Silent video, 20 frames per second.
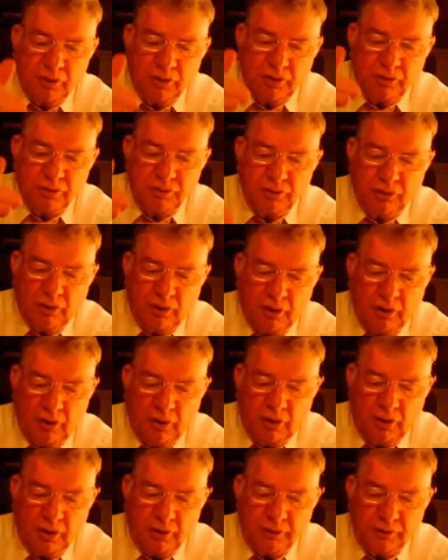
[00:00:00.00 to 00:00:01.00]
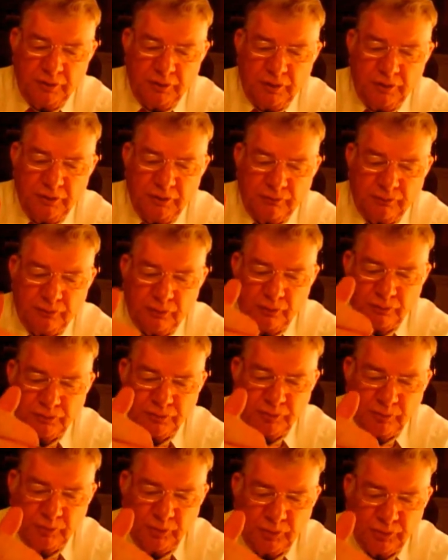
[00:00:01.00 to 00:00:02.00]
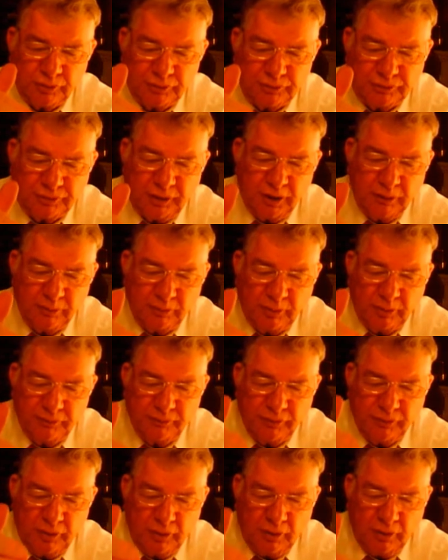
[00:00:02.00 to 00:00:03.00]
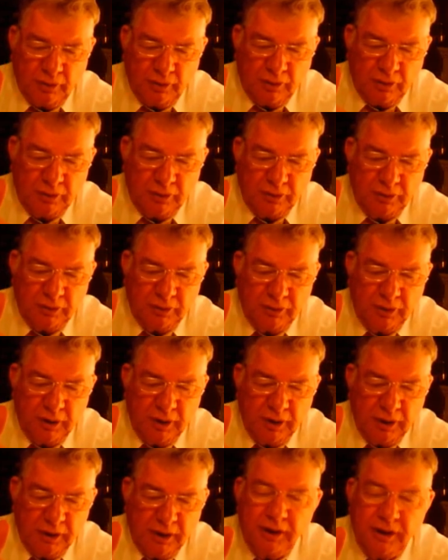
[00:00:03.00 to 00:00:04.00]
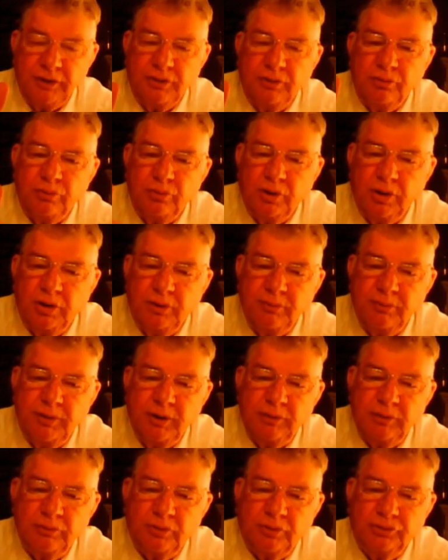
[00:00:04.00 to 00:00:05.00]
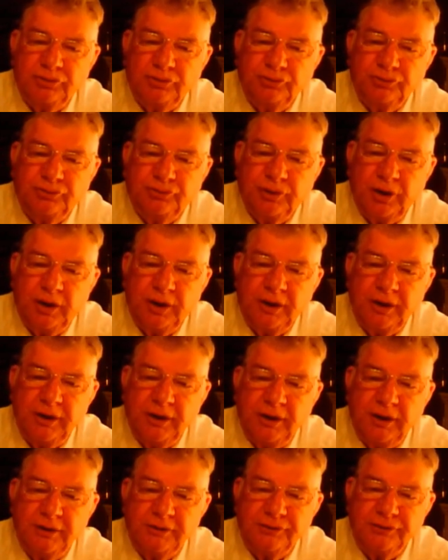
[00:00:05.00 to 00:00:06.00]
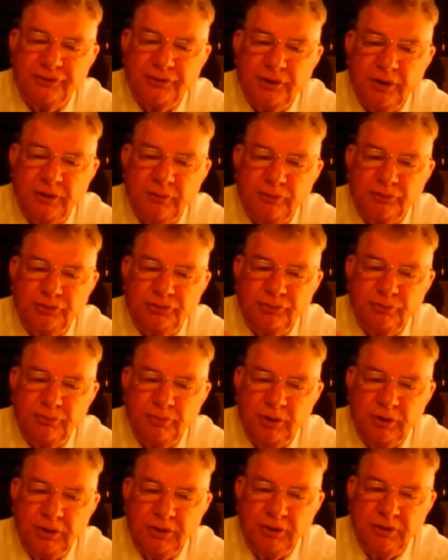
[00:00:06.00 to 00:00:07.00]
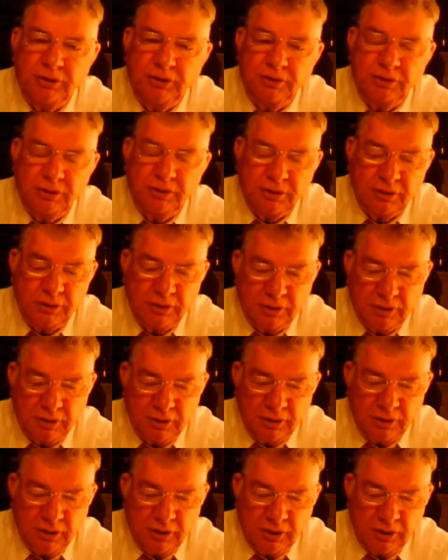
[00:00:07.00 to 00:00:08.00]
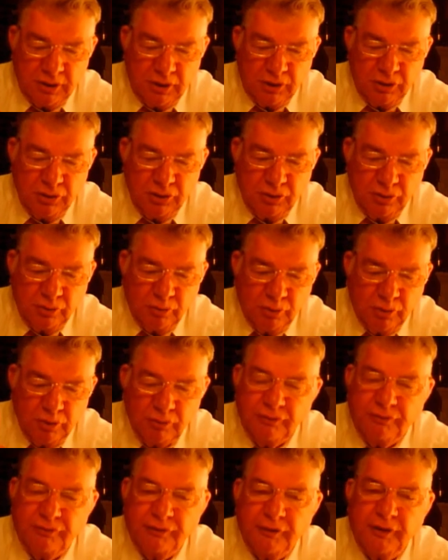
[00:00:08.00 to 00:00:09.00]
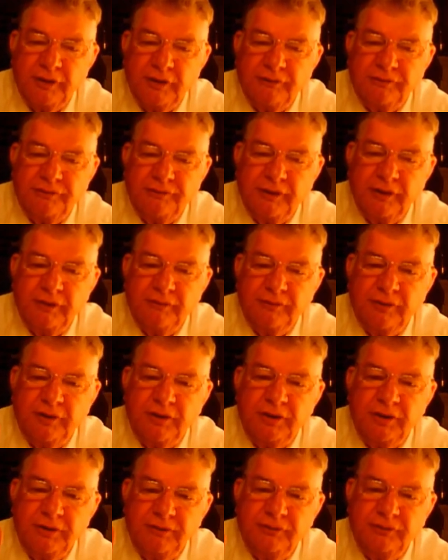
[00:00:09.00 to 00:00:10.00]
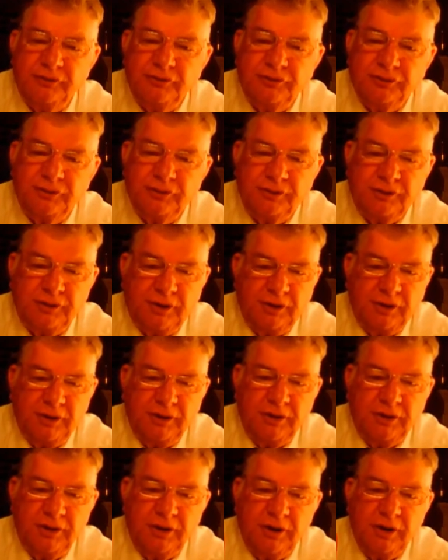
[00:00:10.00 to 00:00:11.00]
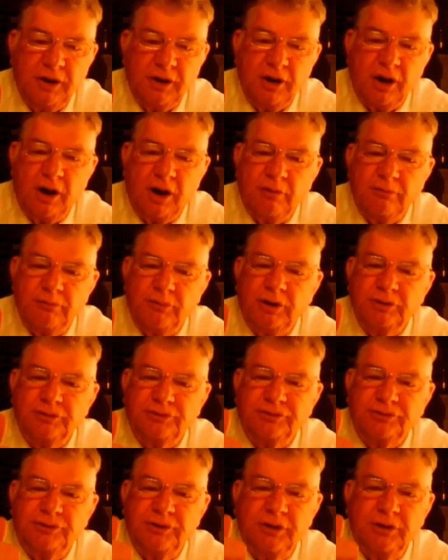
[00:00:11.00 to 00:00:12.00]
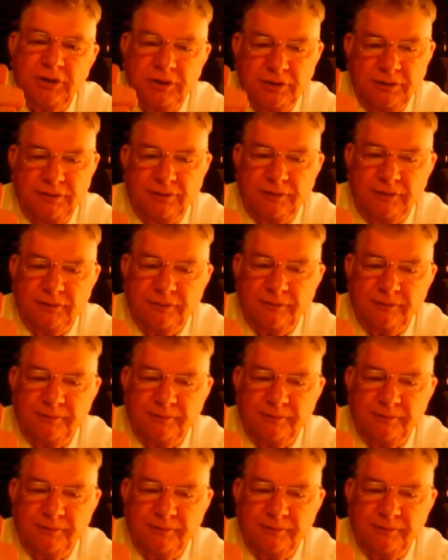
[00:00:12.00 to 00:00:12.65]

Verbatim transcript: in your heart, and you've wrote them on the table of your heart, and you really mean what you say and say what you mean, you will find favor, even today, amongst the heathen.